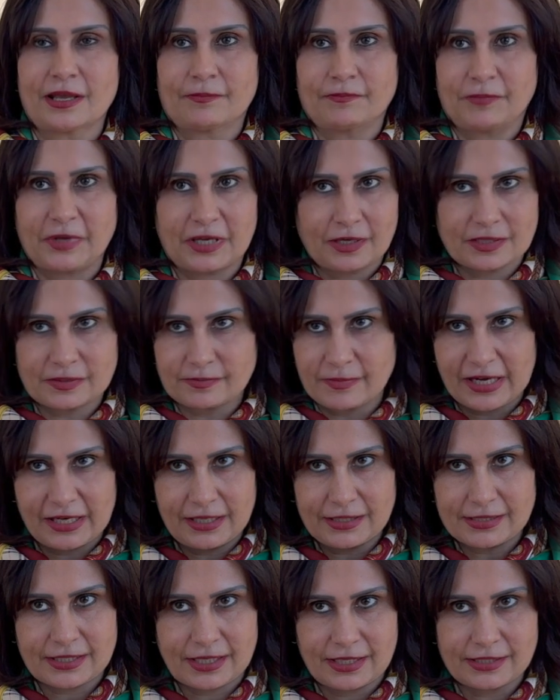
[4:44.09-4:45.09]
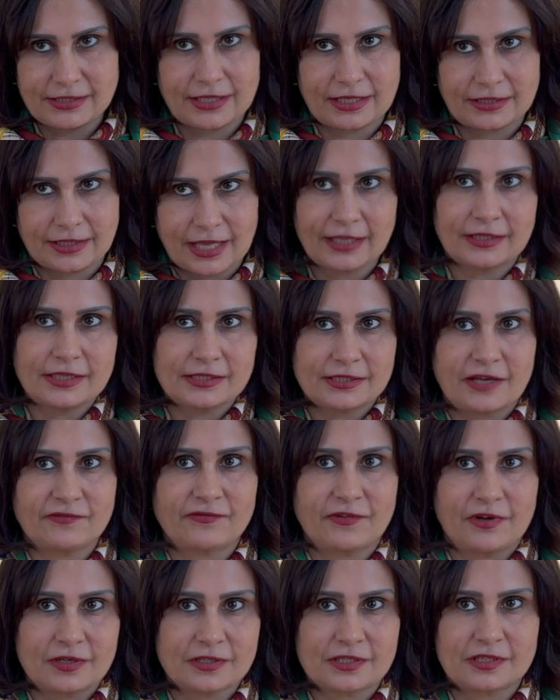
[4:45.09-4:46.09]
because many says that that is
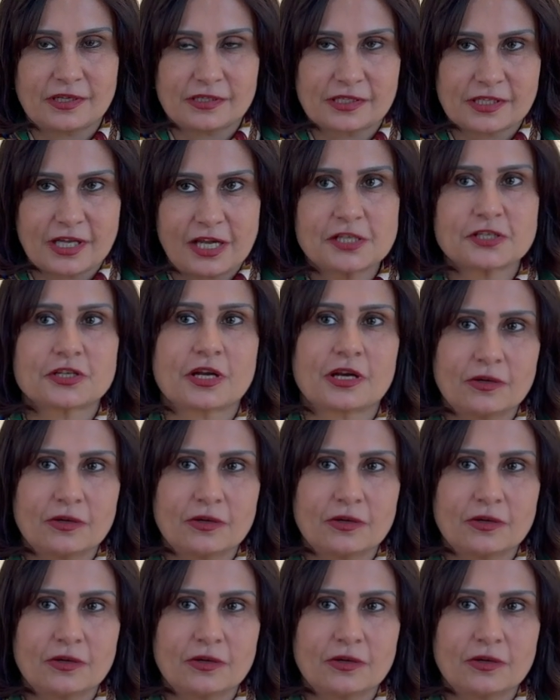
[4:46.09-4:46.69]
Afghanistan's culture.